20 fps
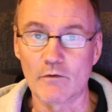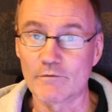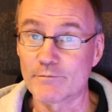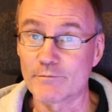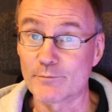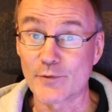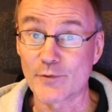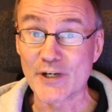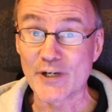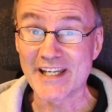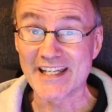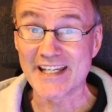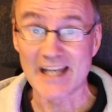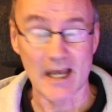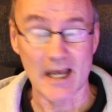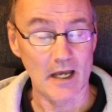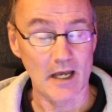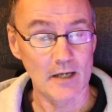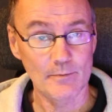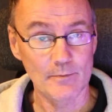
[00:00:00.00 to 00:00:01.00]

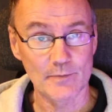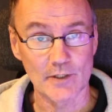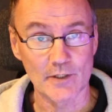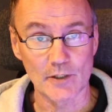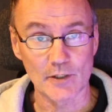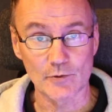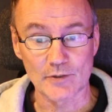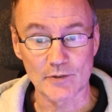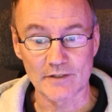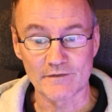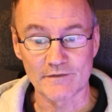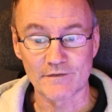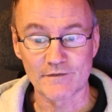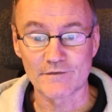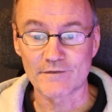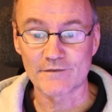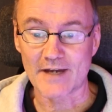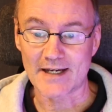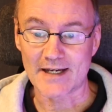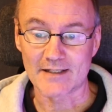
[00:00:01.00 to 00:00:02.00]
pre-uploaded
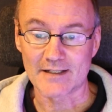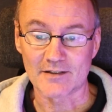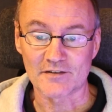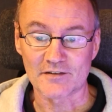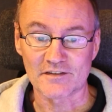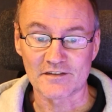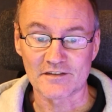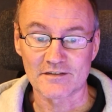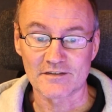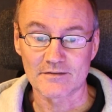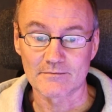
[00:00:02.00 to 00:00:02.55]
files,